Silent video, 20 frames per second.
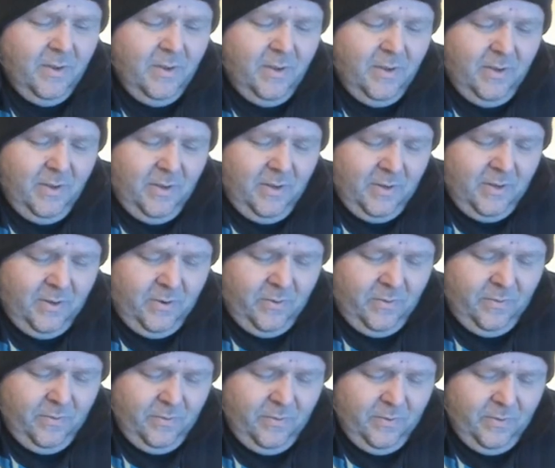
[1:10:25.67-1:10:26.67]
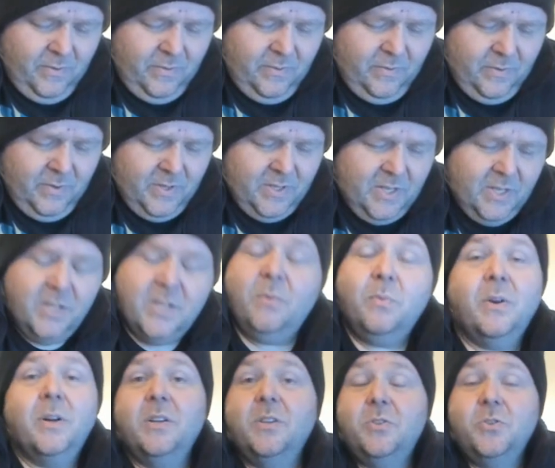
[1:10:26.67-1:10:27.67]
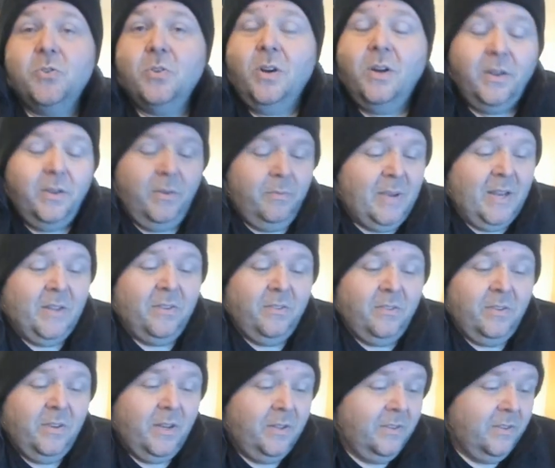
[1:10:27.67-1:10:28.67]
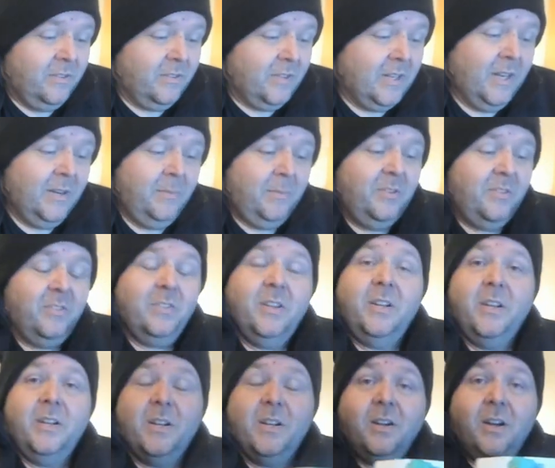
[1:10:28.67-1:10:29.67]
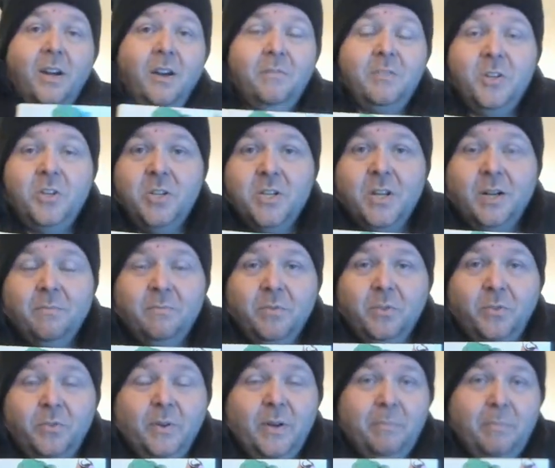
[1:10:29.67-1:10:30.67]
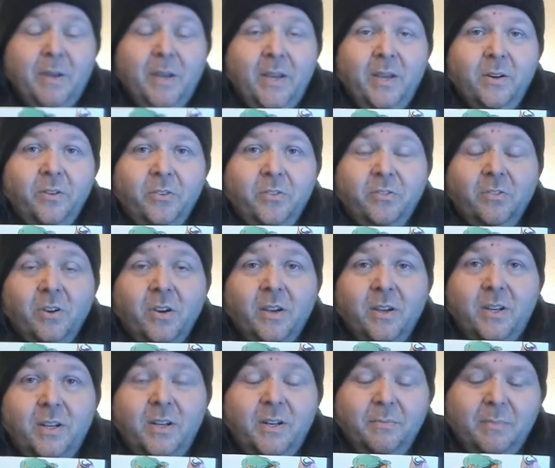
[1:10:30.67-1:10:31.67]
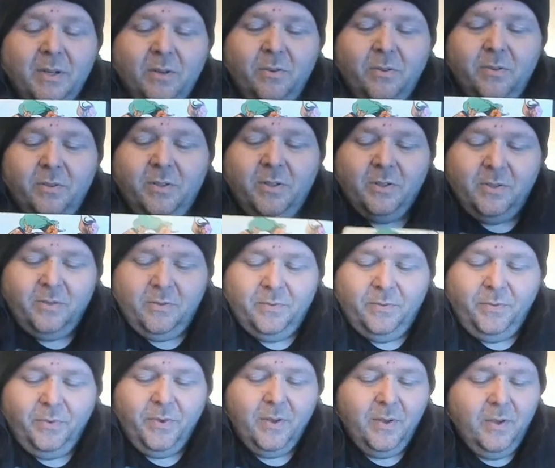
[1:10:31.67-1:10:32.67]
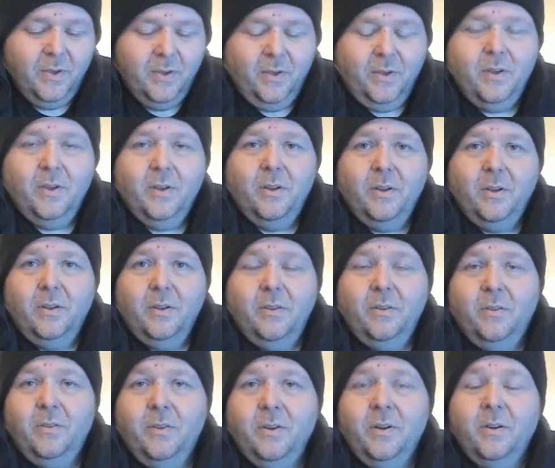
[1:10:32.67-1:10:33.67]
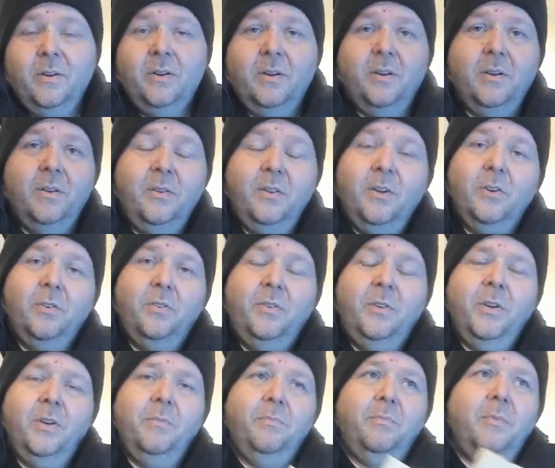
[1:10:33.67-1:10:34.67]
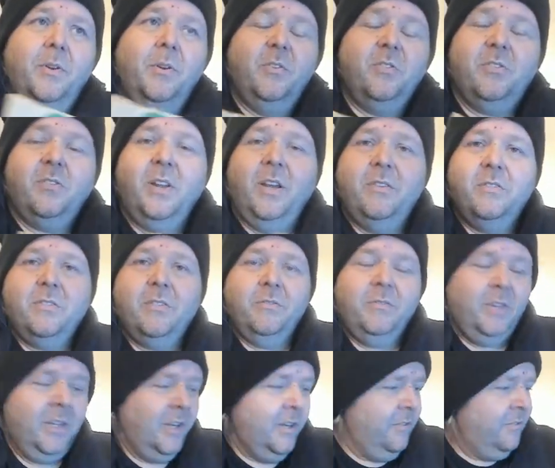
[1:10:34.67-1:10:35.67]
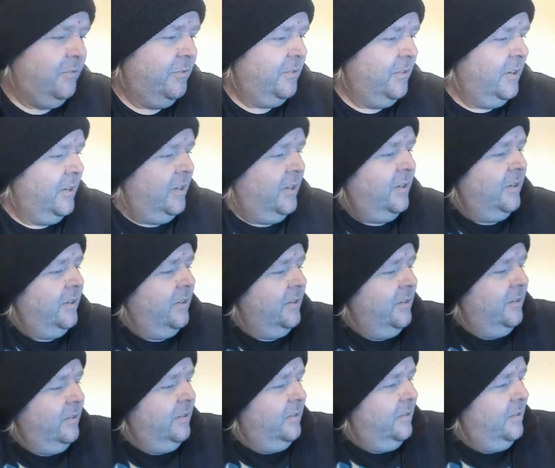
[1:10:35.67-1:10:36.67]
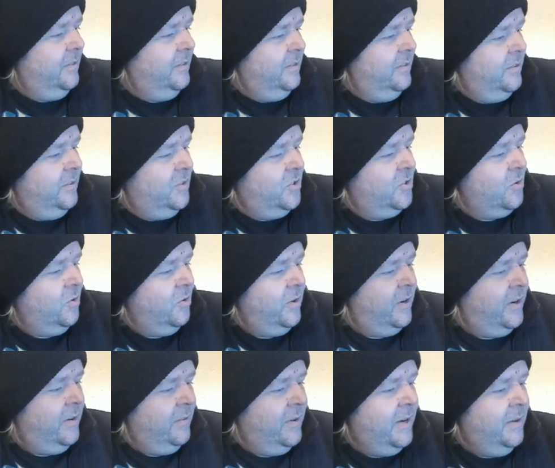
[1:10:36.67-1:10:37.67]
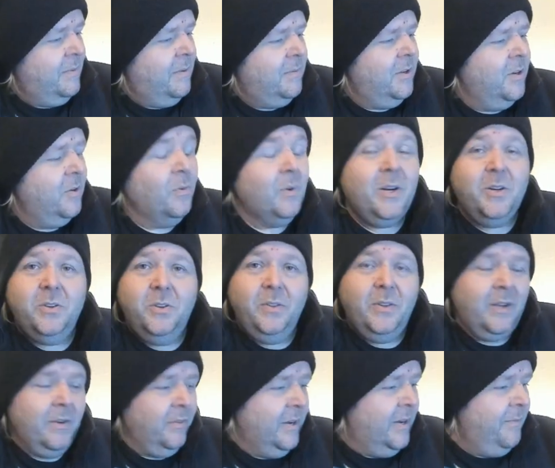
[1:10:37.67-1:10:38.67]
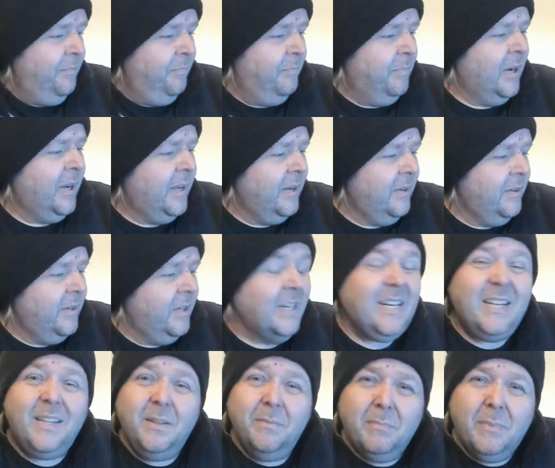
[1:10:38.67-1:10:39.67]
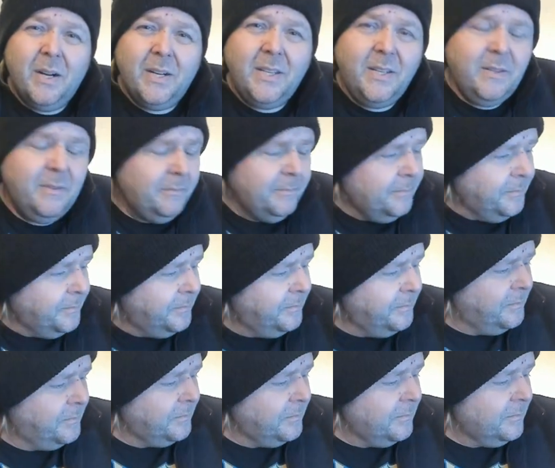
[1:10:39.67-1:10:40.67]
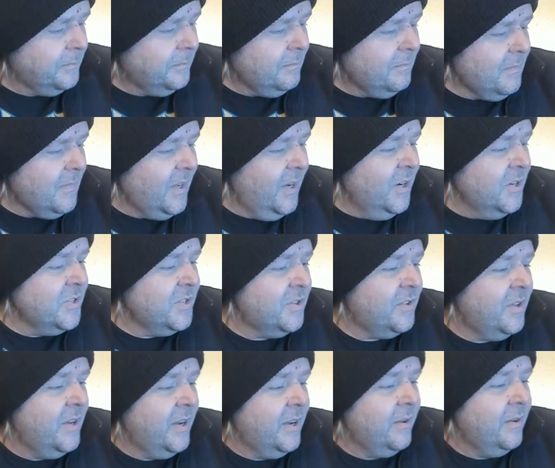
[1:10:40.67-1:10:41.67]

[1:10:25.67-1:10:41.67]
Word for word: you know, Let's say you didn't want to draw Man-Thing and this guy to be sitting in a coffee shop for three panels talking about, you know, their uh, their their their slice of life uh, story, right? Maybe you don't want to do that, right? But you need the money. Here's the thing.